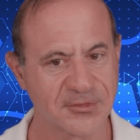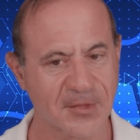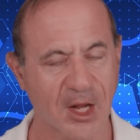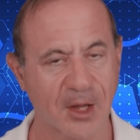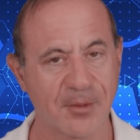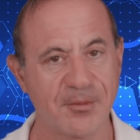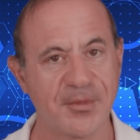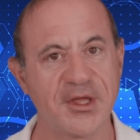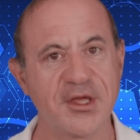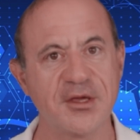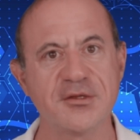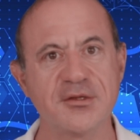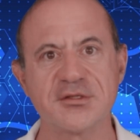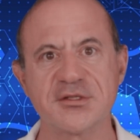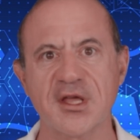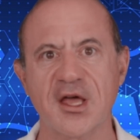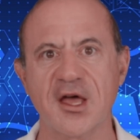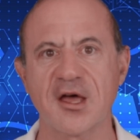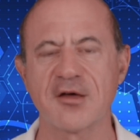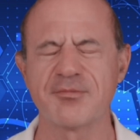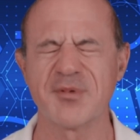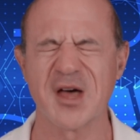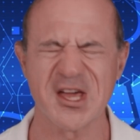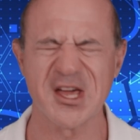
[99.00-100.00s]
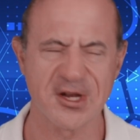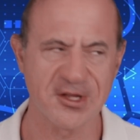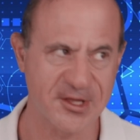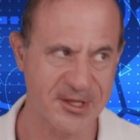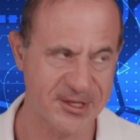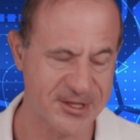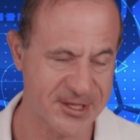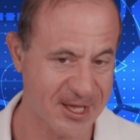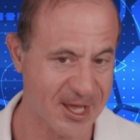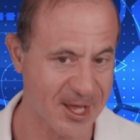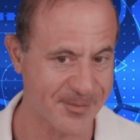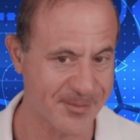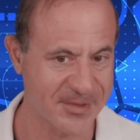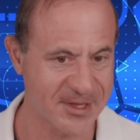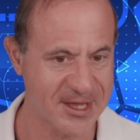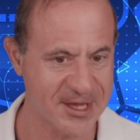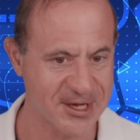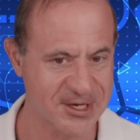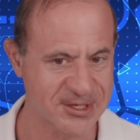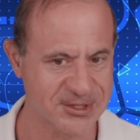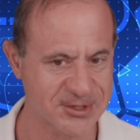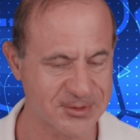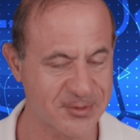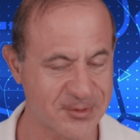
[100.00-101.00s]
We used to have monolithic
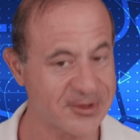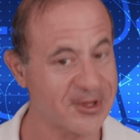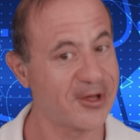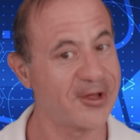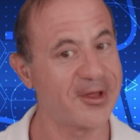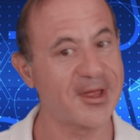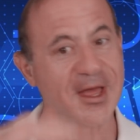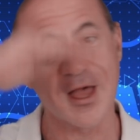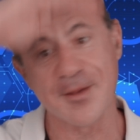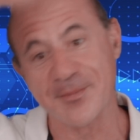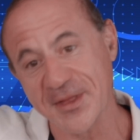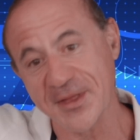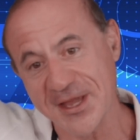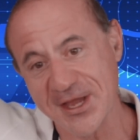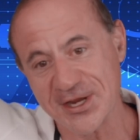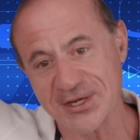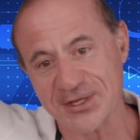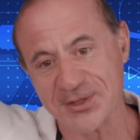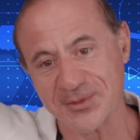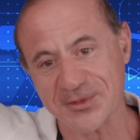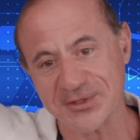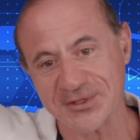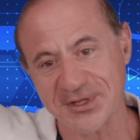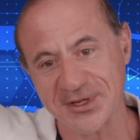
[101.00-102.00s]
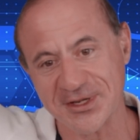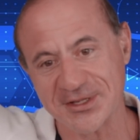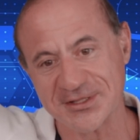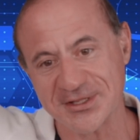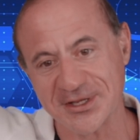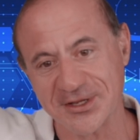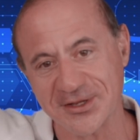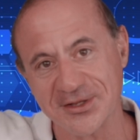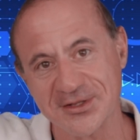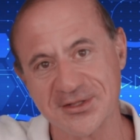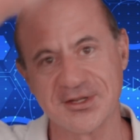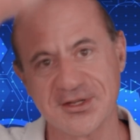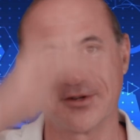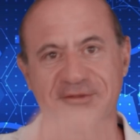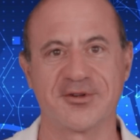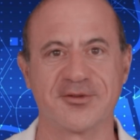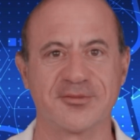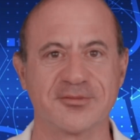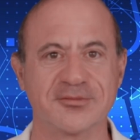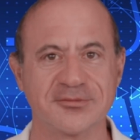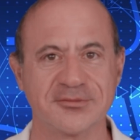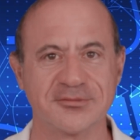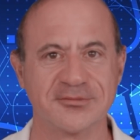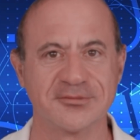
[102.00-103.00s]
applications where the whole application was on a single server
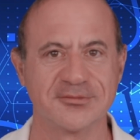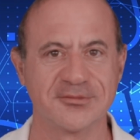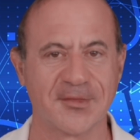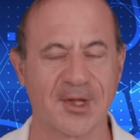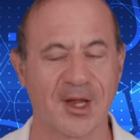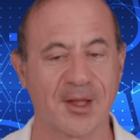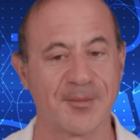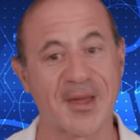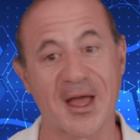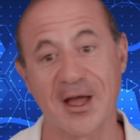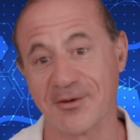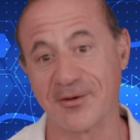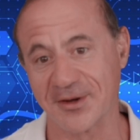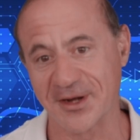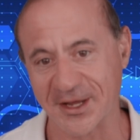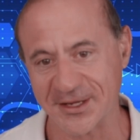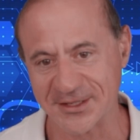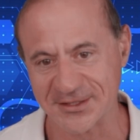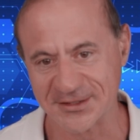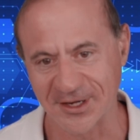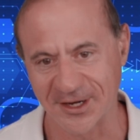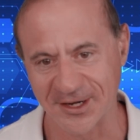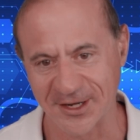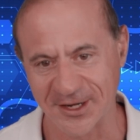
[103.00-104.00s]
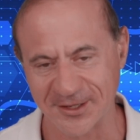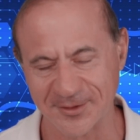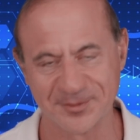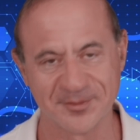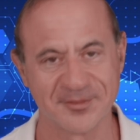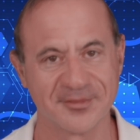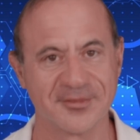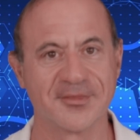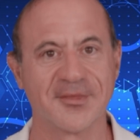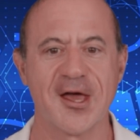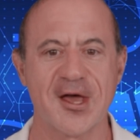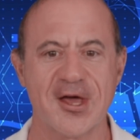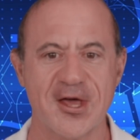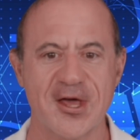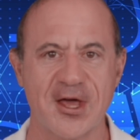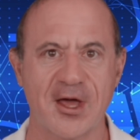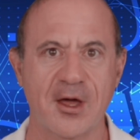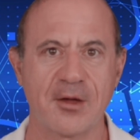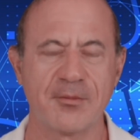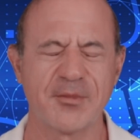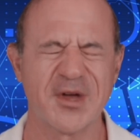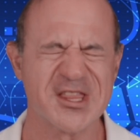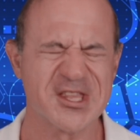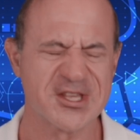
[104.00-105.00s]
back when I started.
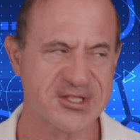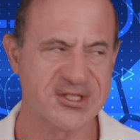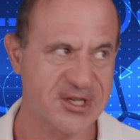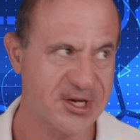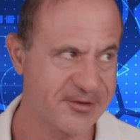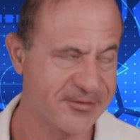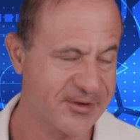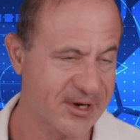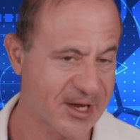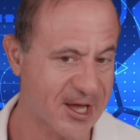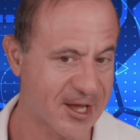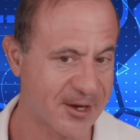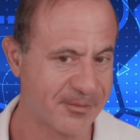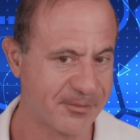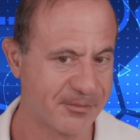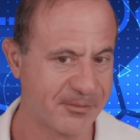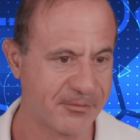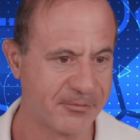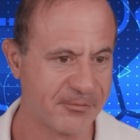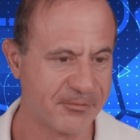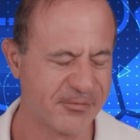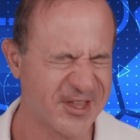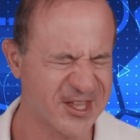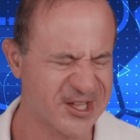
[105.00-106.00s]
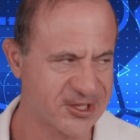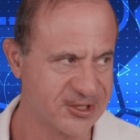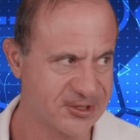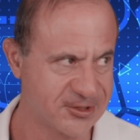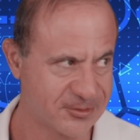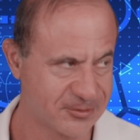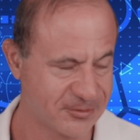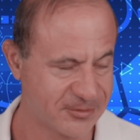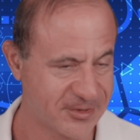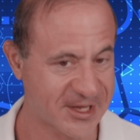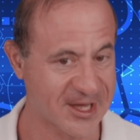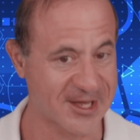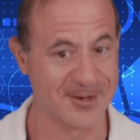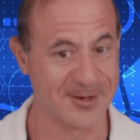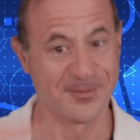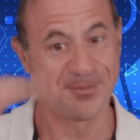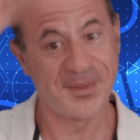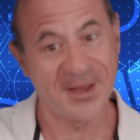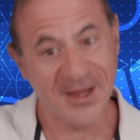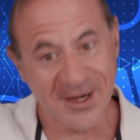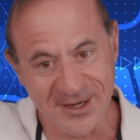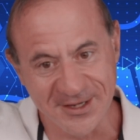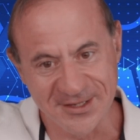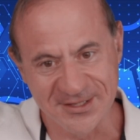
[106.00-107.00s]
And when the server got pilled, we got a
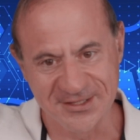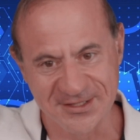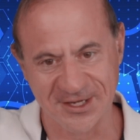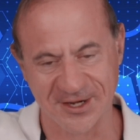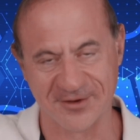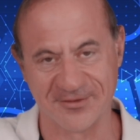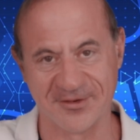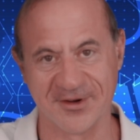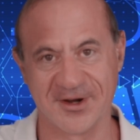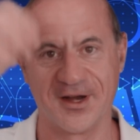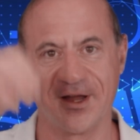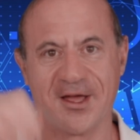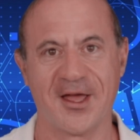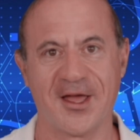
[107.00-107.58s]
bigger server.